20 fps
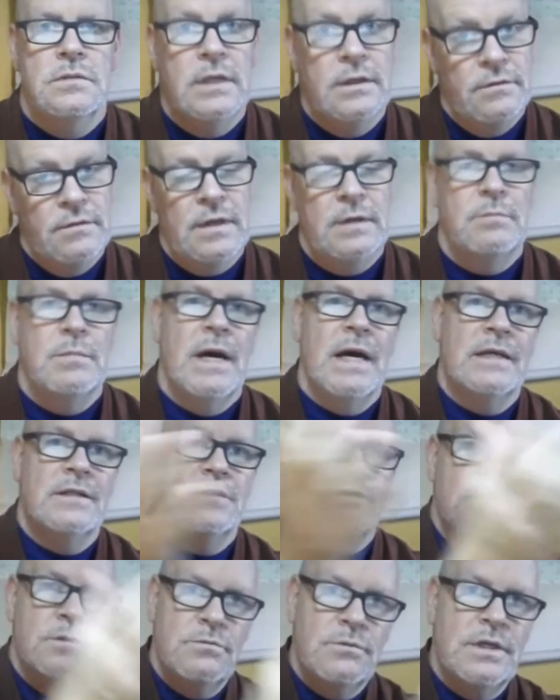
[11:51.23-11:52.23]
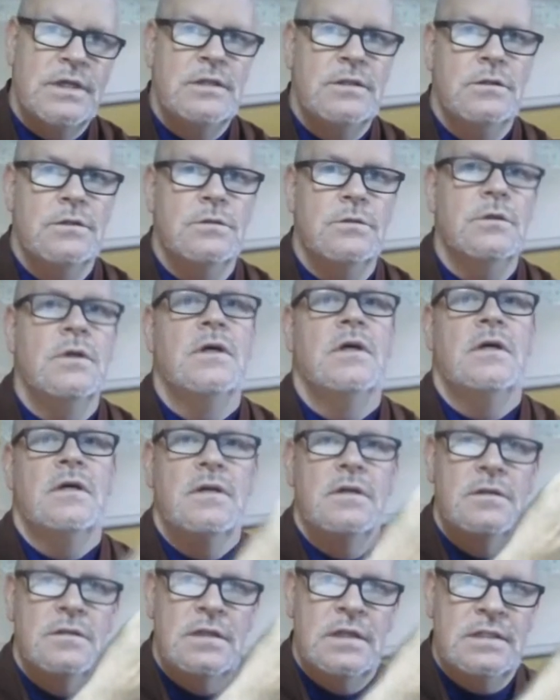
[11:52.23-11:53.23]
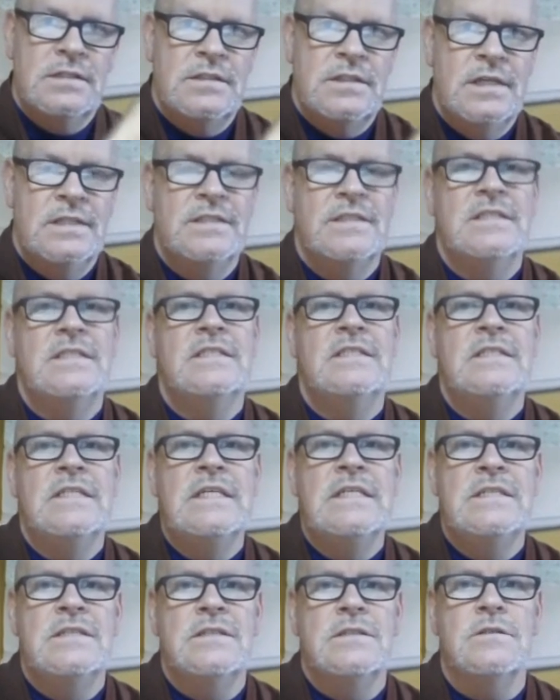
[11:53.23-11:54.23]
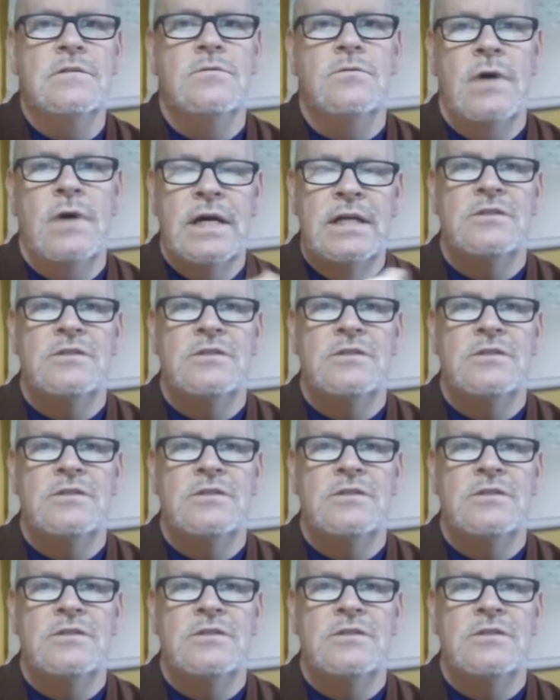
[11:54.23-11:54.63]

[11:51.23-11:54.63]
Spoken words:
Think back to the Ringu. It sets the season, right?